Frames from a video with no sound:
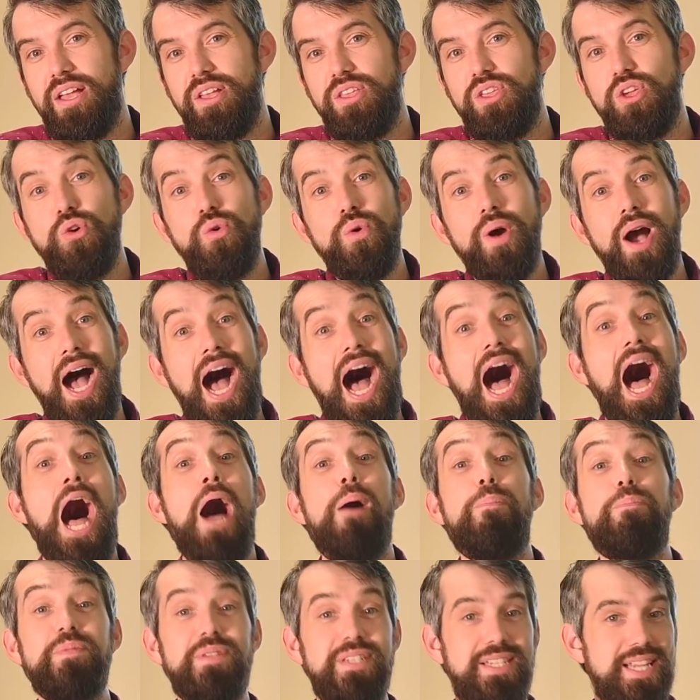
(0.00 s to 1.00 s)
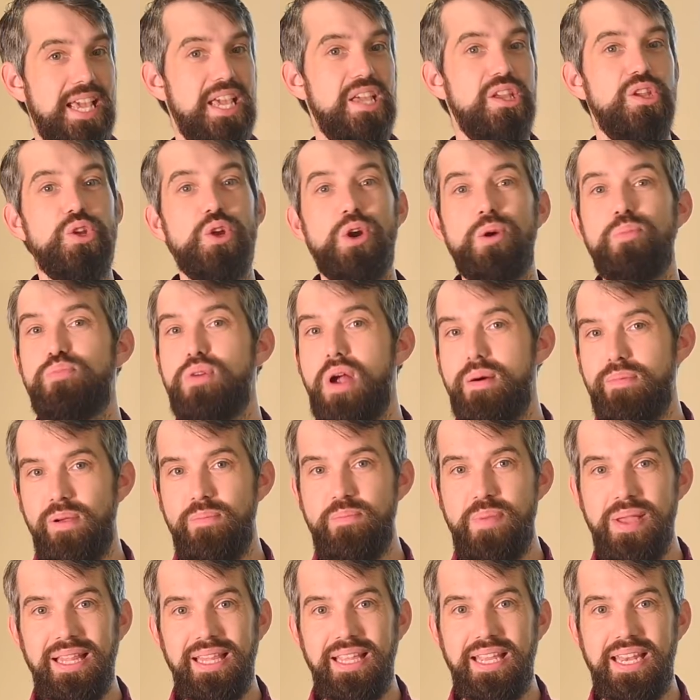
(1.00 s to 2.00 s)
you update your
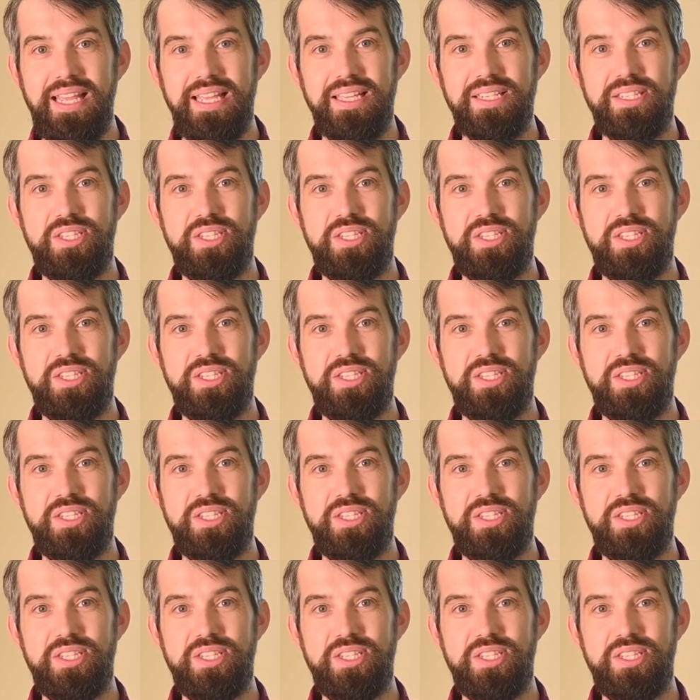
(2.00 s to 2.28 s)
probability.